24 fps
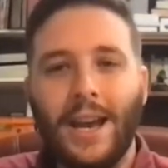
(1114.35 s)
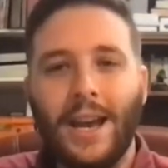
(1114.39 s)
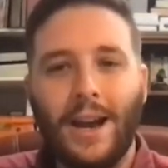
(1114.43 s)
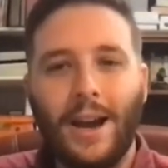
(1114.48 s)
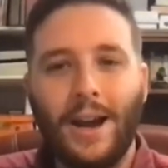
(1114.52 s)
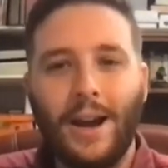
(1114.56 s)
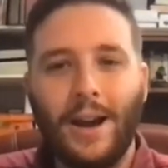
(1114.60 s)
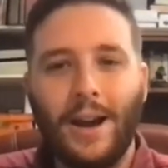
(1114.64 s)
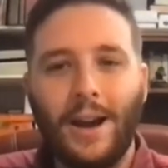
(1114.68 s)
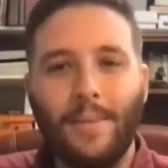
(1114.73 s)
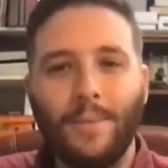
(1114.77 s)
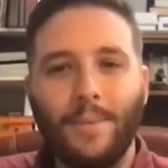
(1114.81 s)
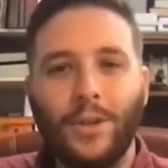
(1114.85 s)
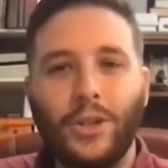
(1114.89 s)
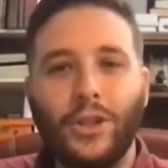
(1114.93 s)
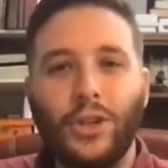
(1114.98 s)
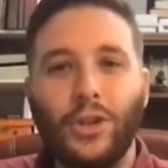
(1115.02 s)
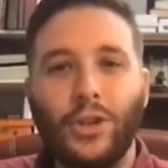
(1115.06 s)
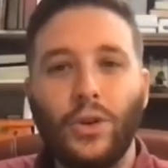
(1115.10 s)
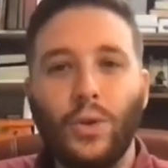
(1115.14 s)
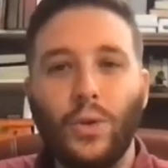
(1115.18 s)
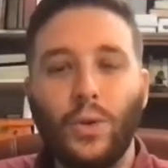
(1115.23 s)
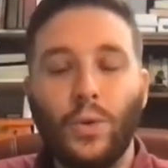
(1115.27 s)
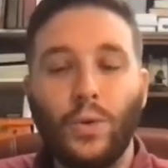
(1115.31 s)

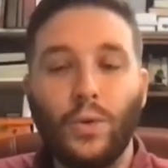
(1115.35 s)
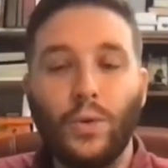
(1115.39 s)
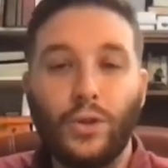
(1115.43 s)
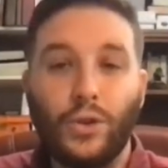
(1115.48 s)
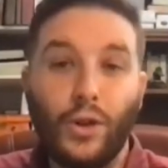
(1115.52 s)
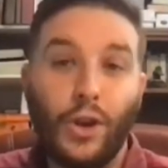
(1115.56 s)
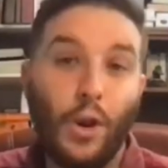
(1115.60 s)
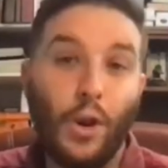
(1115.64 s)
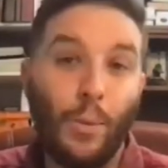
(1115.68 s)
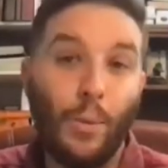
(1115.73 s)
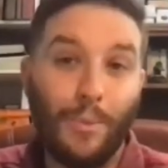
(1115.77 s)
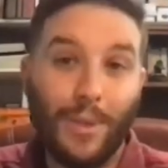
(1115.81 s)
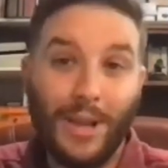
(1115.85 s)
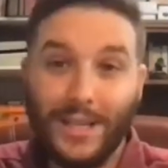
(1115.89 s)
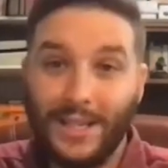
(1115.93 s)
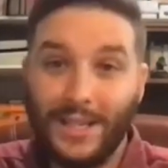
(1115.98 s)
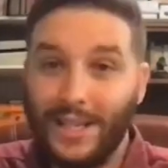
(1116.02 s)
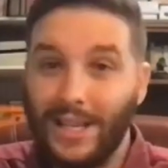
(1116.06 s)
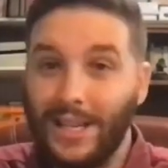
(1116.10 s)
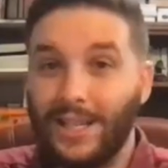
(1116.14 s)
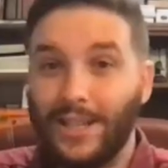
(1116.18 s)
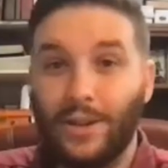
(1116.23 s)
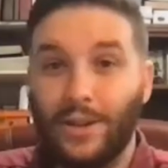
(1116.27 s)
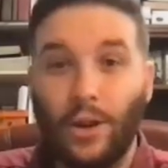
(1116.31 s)
to your
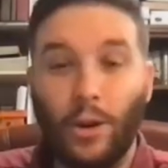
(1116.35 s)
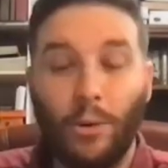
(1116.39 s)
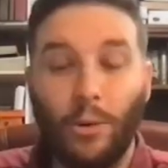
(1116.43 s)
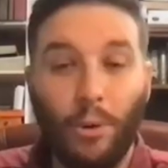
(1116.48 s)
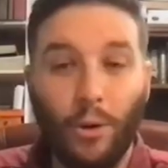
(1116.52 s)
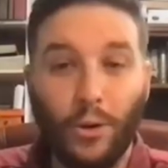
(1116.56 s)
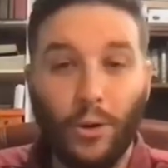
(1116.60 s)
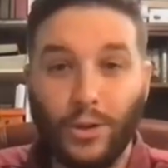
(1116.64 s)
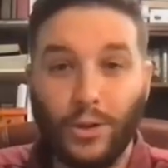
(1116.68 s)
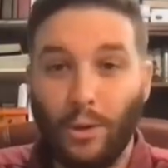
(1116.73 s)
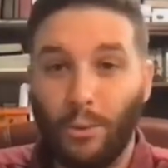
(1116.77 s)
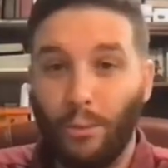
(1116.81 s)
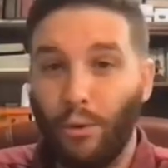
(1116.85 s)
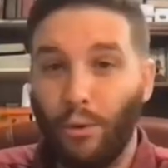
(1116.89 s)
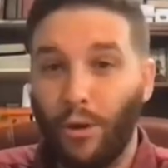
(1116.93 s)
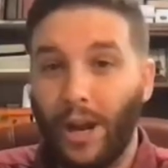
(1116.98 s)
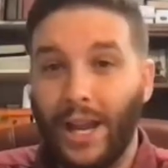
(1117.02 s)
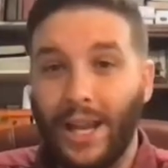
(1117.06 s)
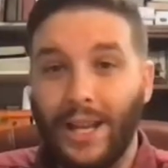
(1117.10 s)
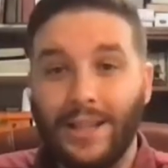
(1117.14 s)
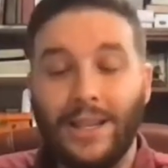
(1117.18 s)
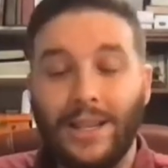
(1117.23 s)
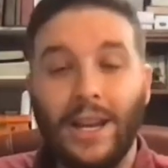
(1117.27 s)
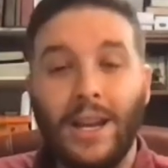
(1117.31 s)
business, to your personal
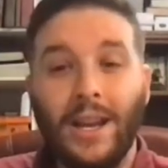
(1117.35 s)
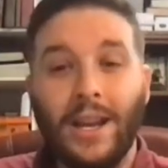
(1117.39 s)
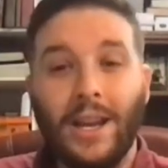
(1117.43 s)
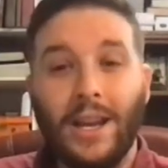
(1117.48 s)
brand.